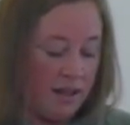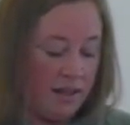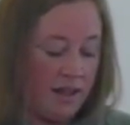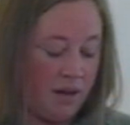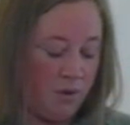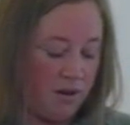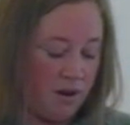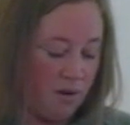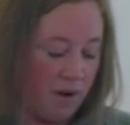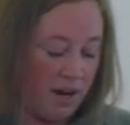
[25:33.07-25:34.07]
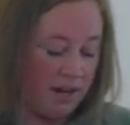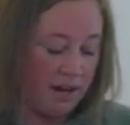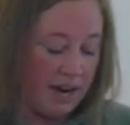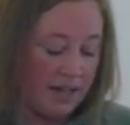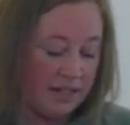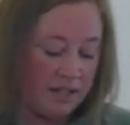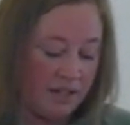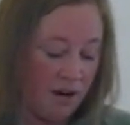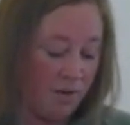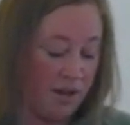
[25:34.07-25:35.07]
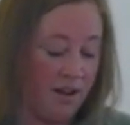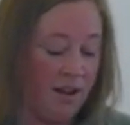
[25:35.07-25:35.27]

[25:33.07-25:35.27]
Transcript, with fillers: that it would not rain, and it did not rain